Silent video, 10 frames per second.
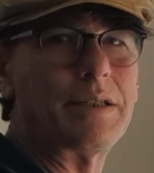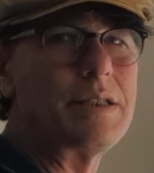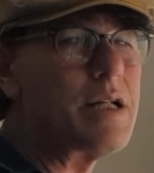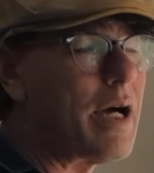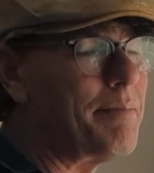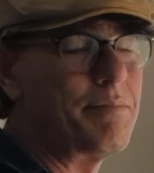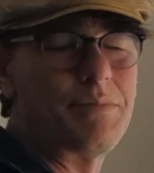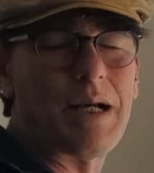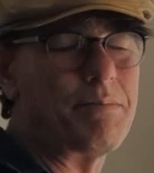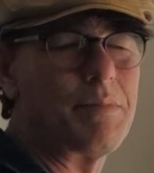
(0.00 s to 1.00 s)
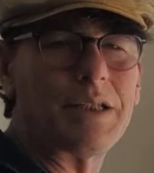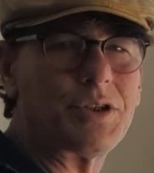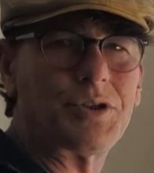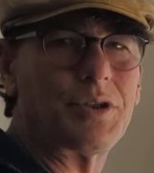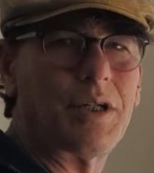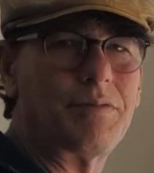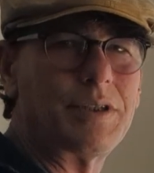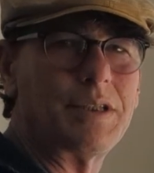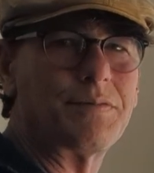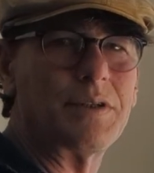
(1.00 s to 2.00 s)
Not much of a
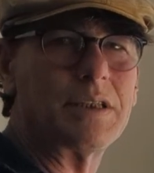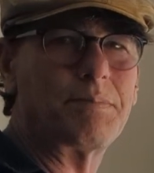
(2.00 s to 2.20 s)
difference,